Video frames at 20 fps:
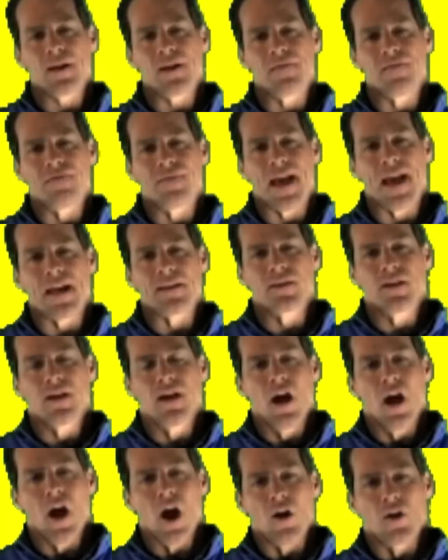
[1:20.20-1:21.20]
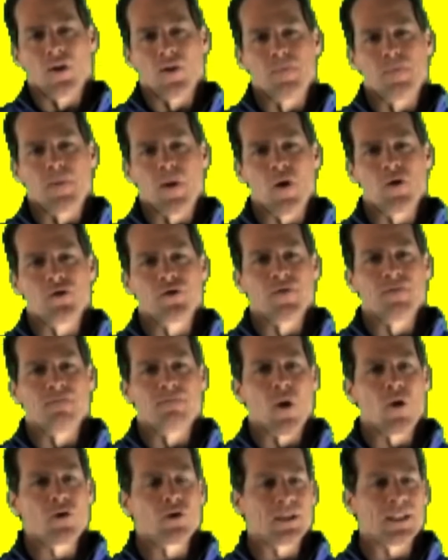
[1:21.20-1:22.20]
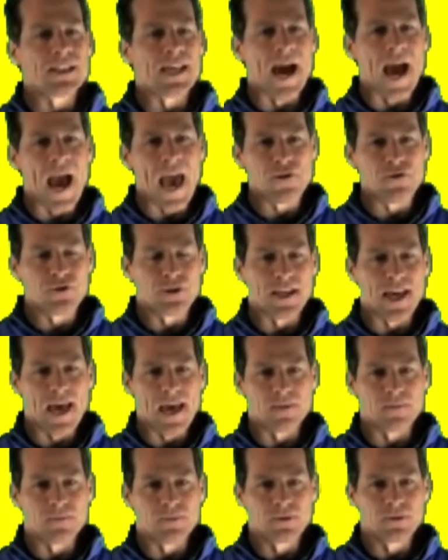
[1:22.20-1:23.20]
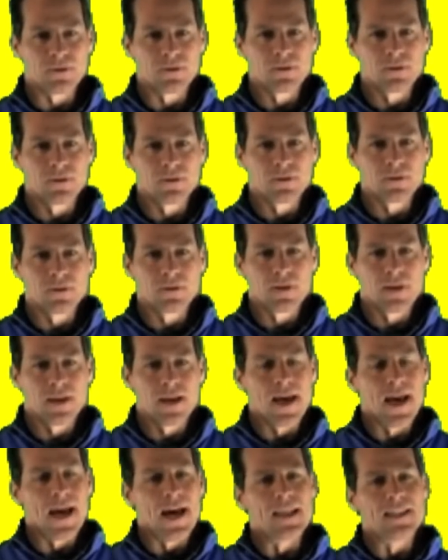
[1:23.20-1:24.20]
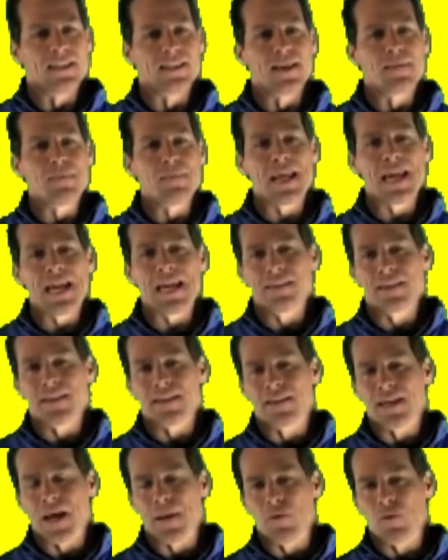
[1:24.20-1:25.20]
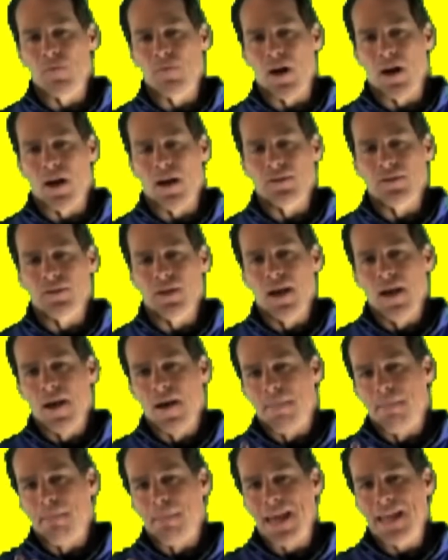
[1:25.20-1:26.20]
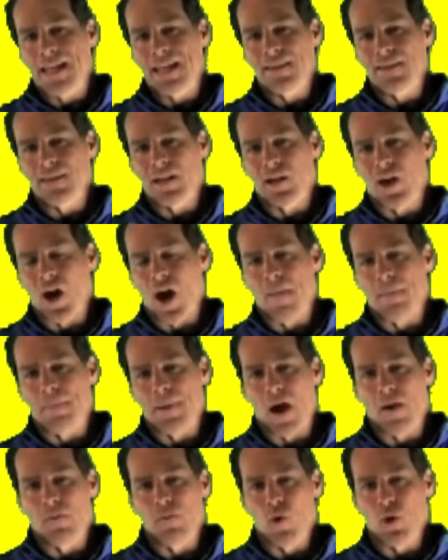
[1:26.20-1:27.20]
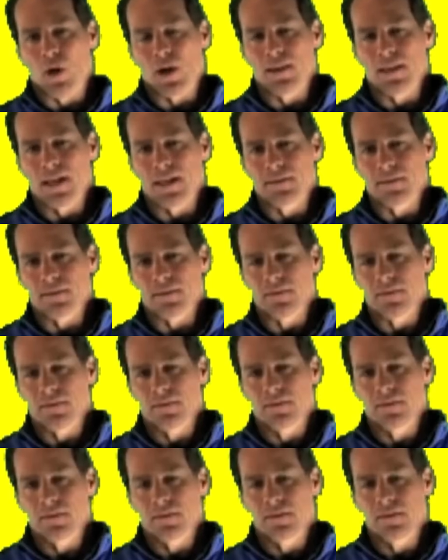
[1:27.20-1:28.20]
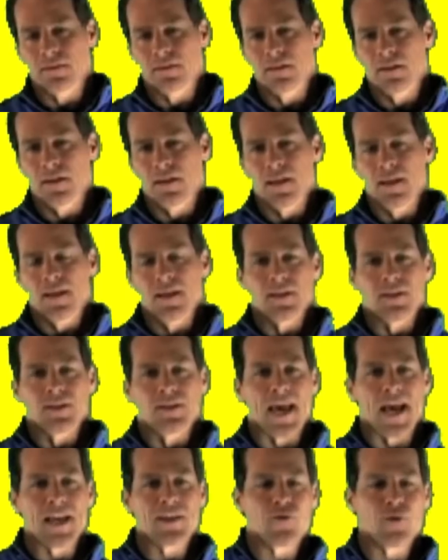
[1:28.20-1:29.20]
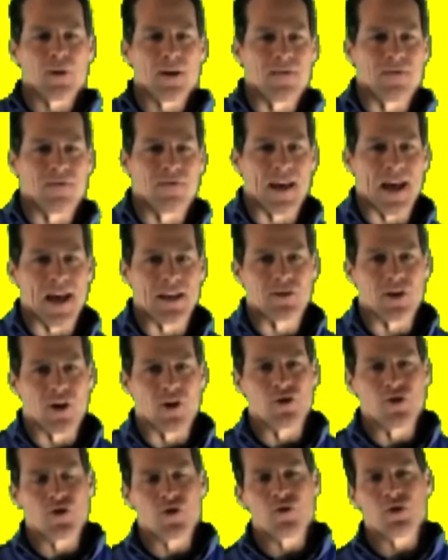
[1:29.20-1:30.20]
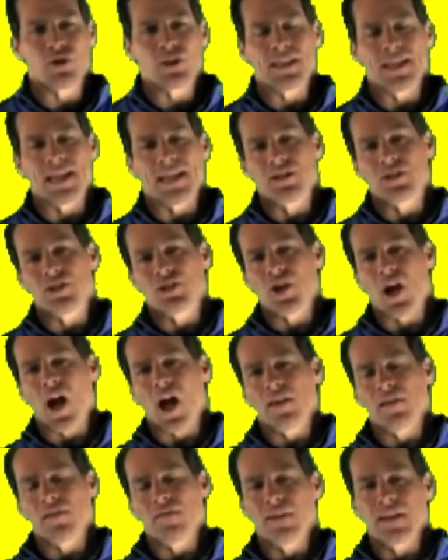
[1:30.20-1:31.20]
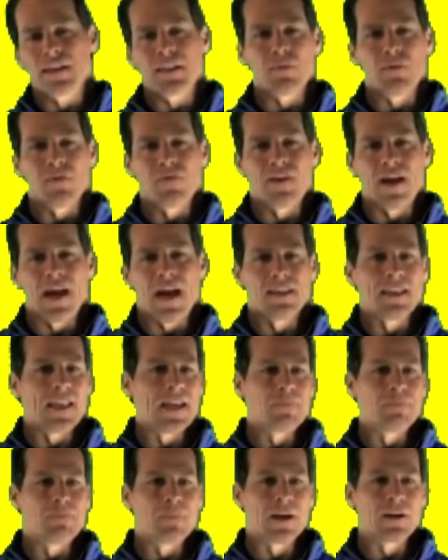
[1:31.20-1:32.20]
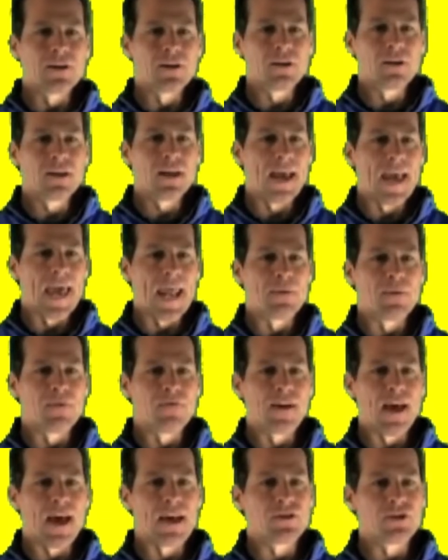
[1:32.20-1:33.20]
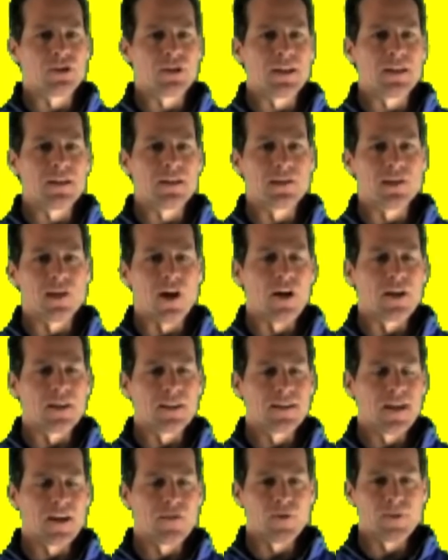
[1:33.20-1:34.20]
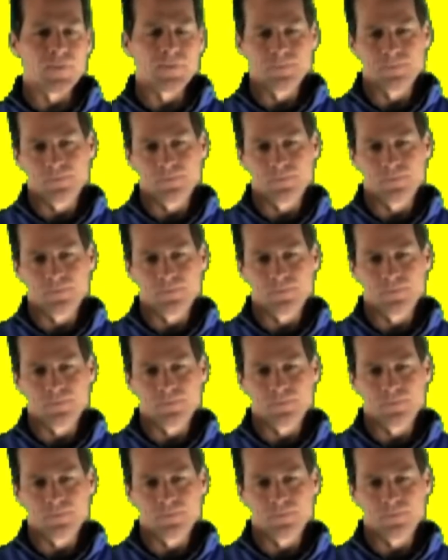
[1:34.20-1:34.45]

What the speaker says: Fats are composed of mostly hydrogen atoms, eliminating the double bonds, making the compound more collected. Saturated fats are usually a solid visible fat like butter, animal fat, cheese, lard, etc.